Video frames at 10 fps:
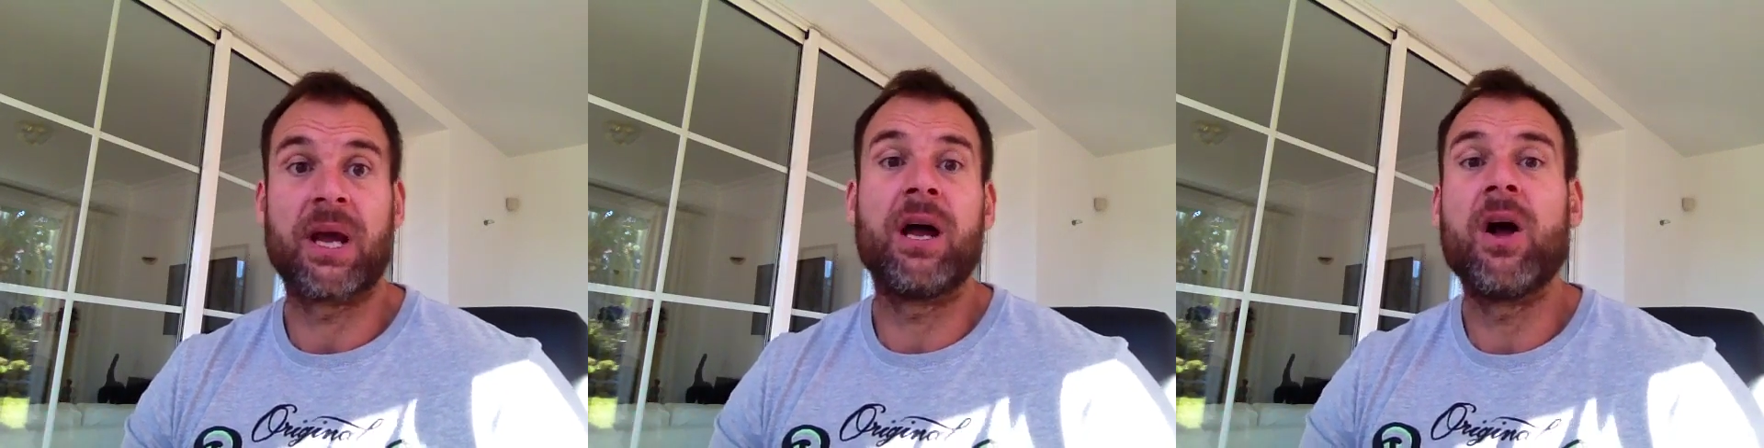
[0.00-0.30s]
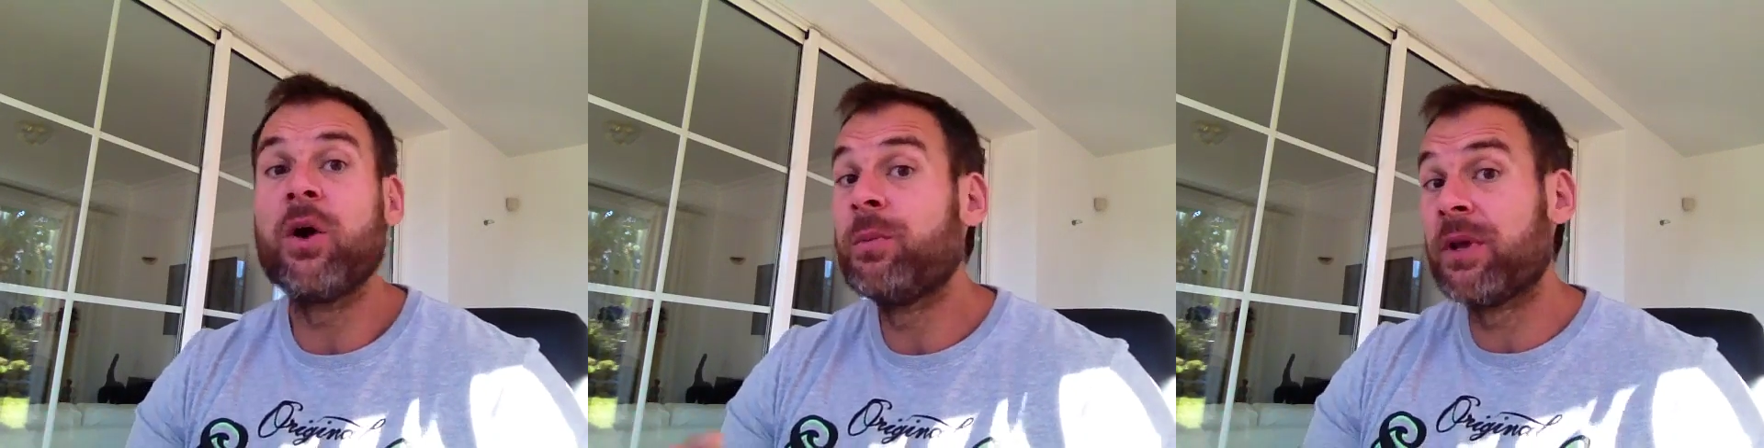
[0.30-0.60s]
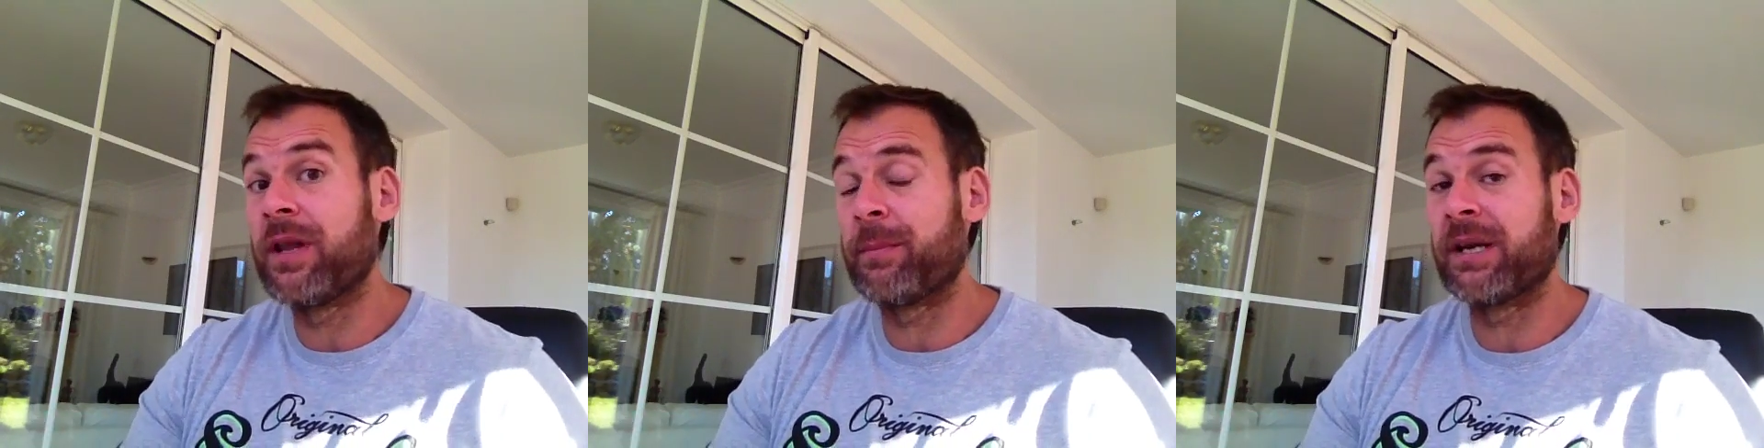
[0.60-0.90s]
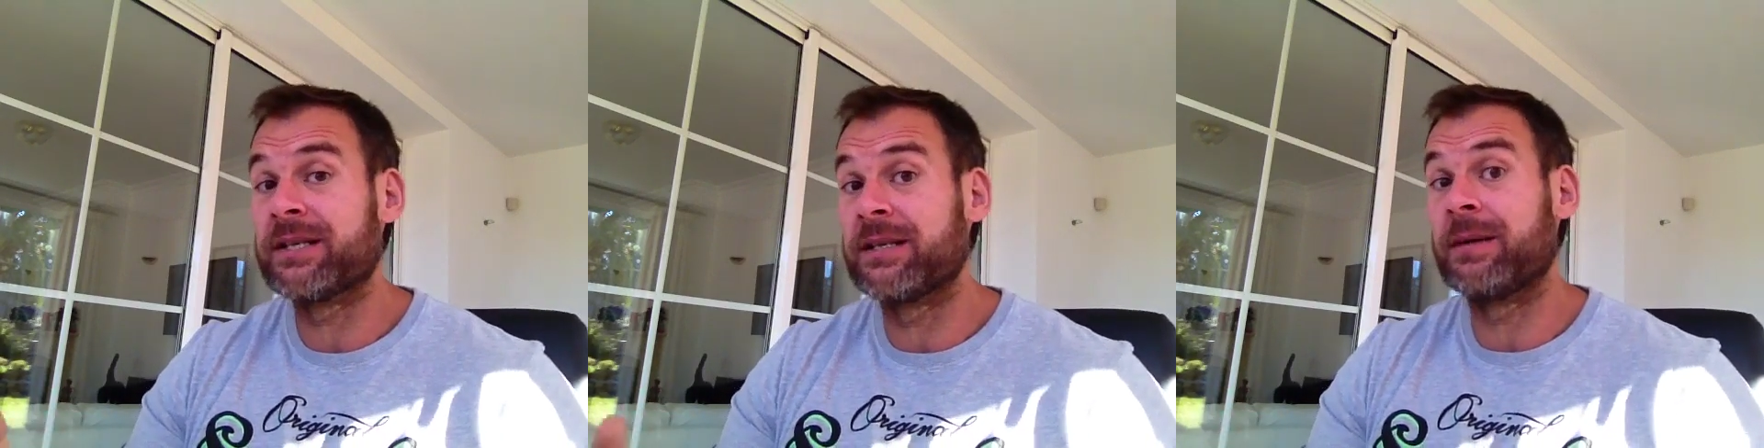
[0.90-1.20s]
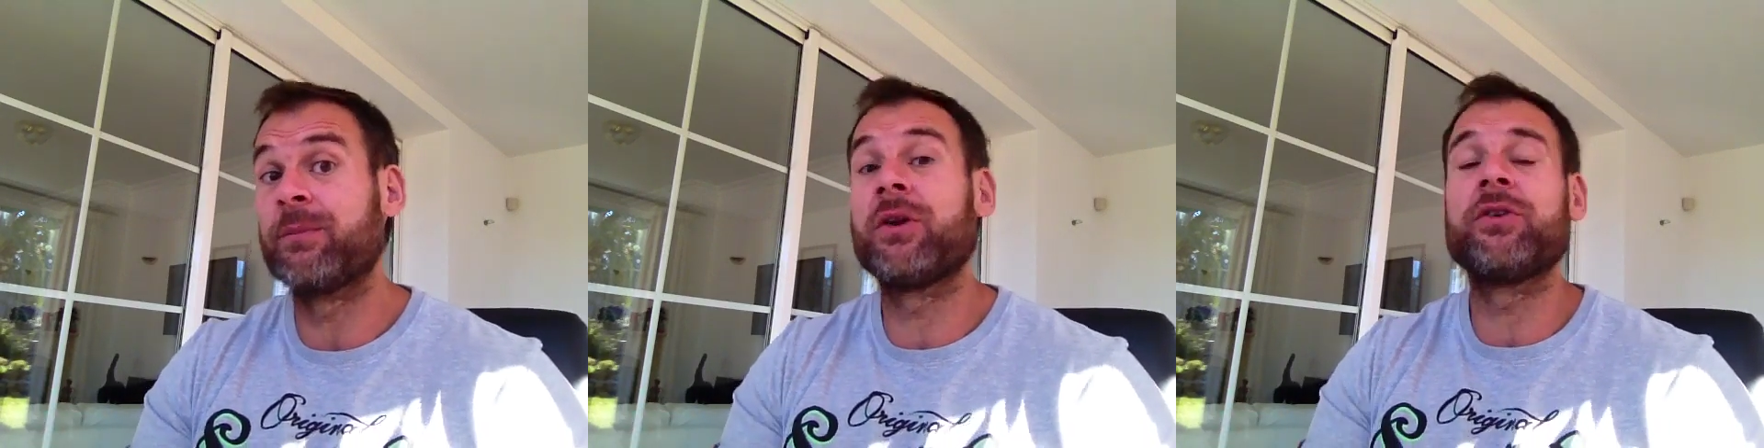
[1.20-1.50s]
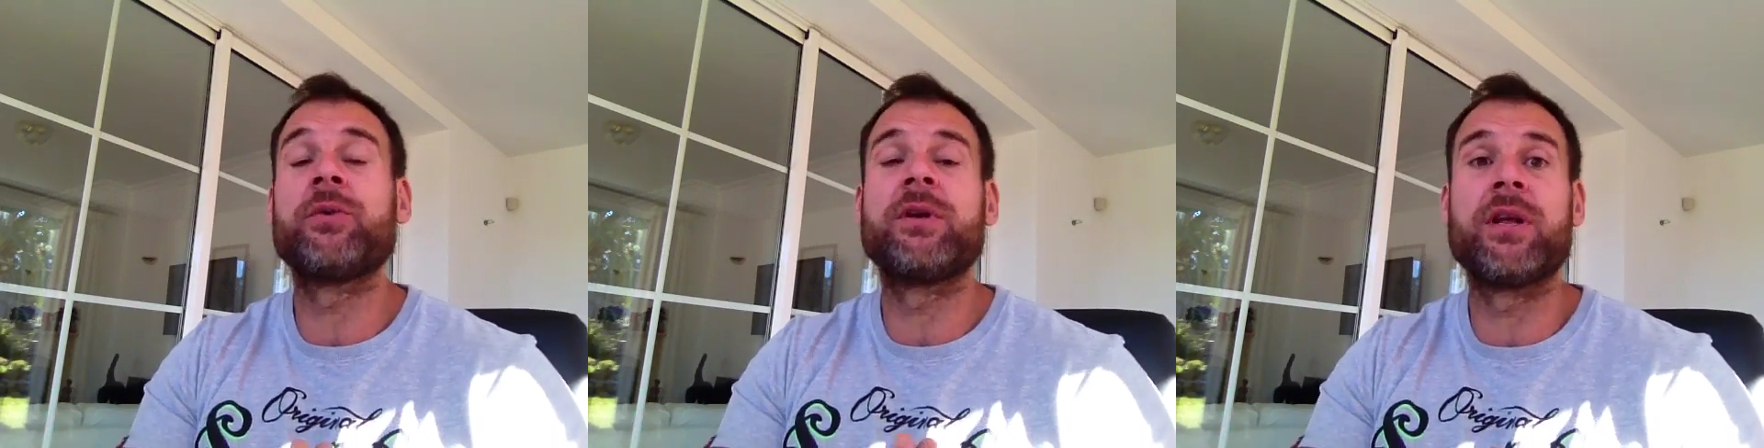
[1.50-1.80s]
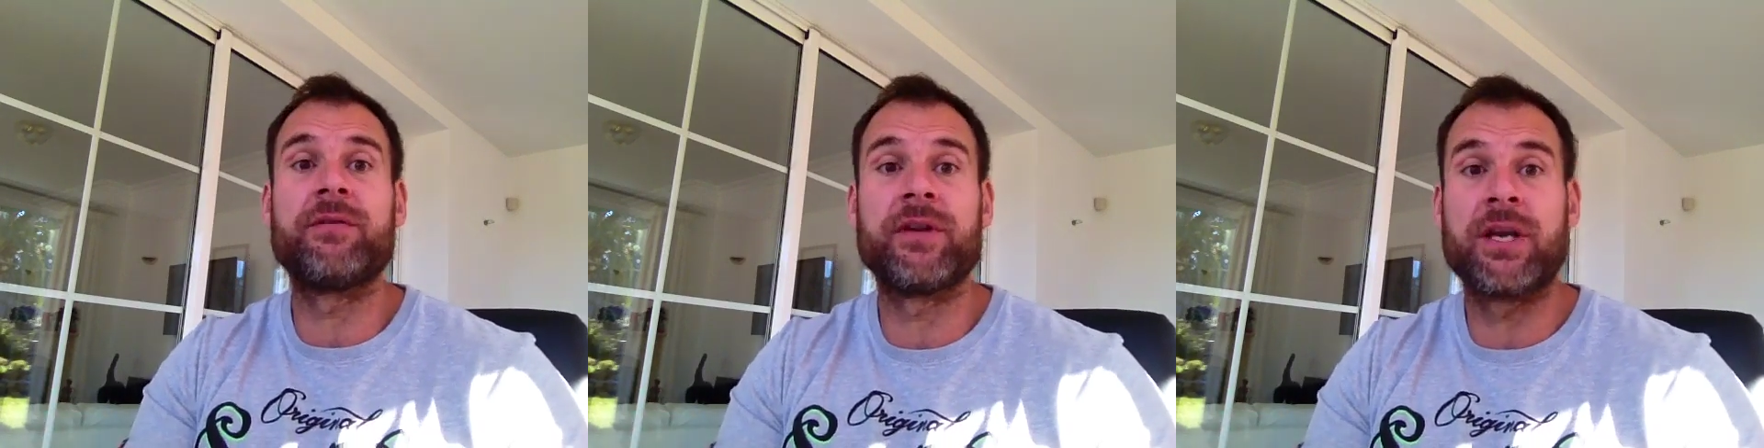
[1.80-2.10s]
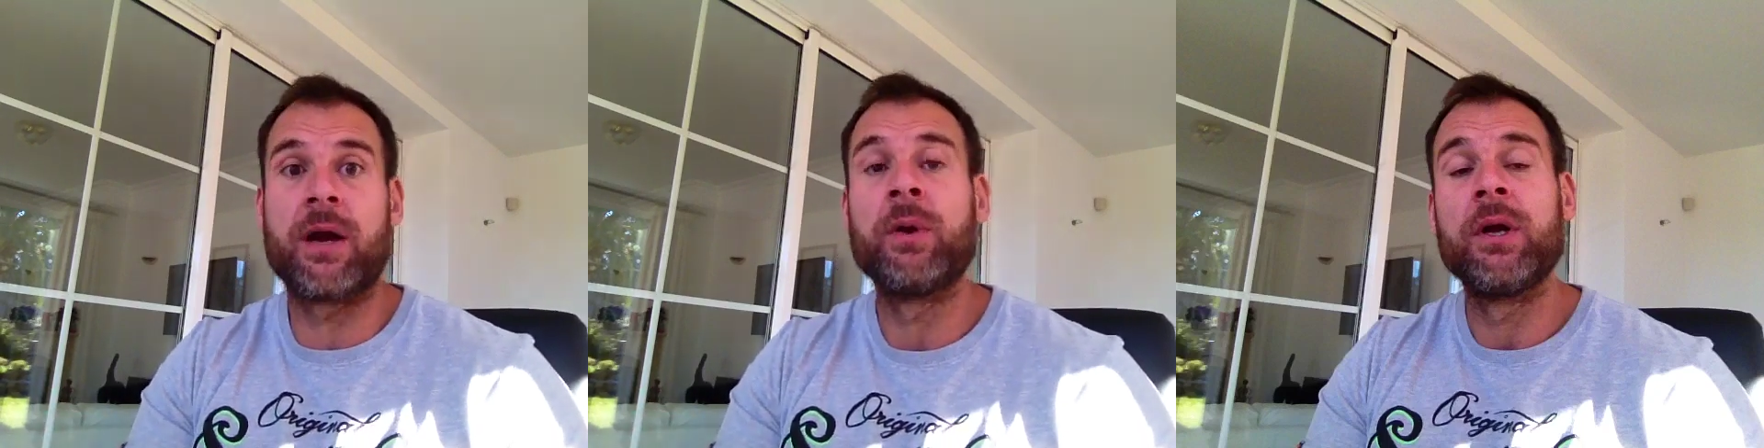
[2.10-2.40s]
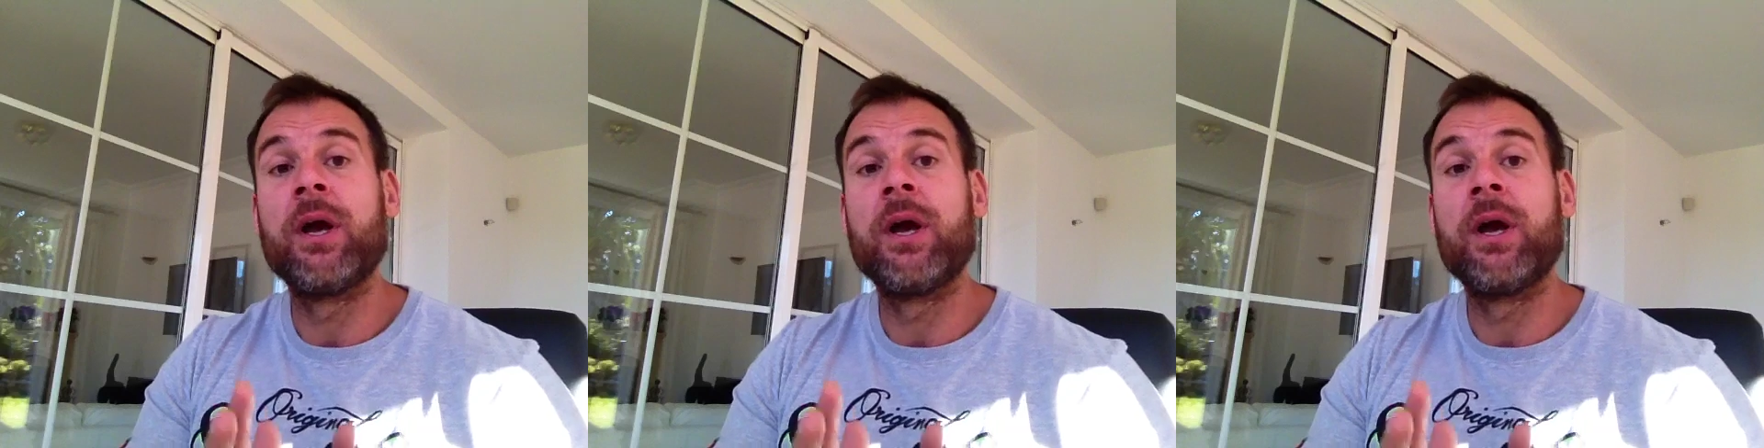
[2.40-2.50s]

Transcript: I hope that makes sense. I'm going to do another video